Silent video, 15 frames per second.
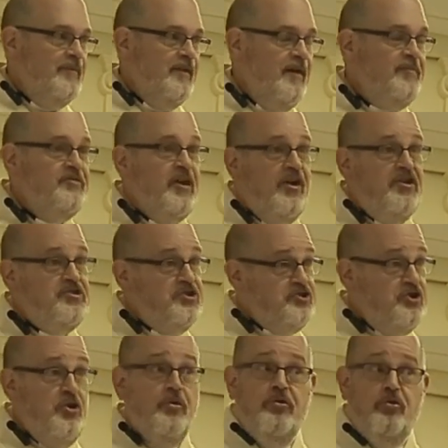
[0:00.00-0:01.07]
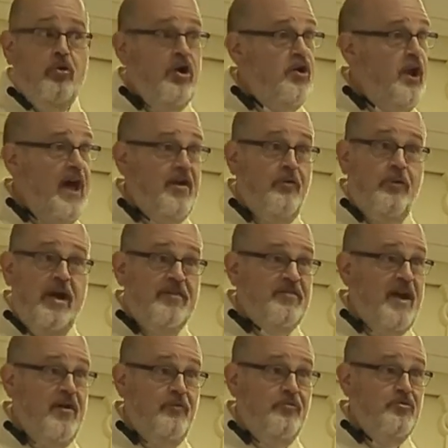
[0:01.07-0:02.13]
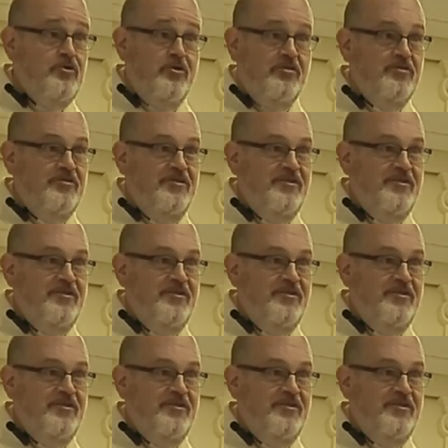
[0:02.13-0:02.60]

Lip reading: I'm sorry, did you know a lawyer had to write that rule?